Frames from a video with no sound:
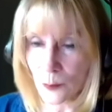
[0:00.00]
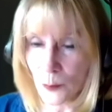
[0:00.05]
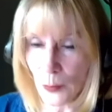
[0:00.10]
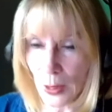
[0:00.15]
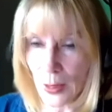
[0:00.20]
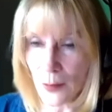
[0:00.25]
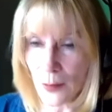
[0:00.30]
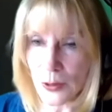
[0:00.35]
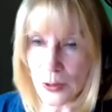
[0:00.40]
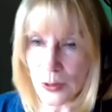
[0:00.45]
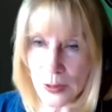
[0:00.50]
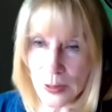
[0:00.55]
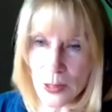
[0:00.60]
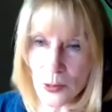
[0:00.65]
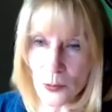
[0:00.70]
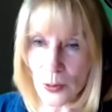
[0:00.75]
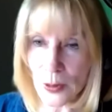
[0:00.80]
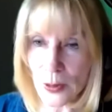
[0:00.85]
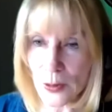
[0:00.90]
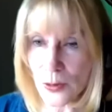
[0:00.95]
behavior
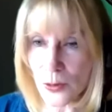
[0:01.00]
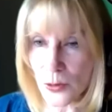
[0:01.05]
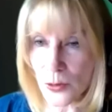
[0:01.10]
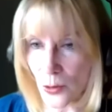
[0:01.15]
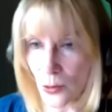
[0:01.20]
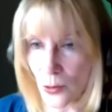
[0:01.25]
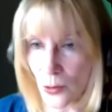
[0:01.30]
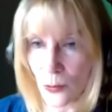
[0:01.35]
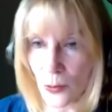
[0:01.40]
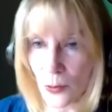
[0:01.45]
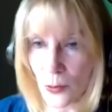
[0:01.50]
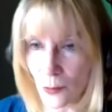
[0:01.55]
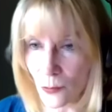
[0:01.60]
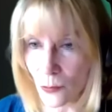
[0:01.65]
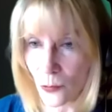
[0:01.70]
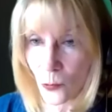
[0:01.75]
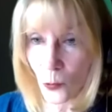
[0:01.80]
secret so they've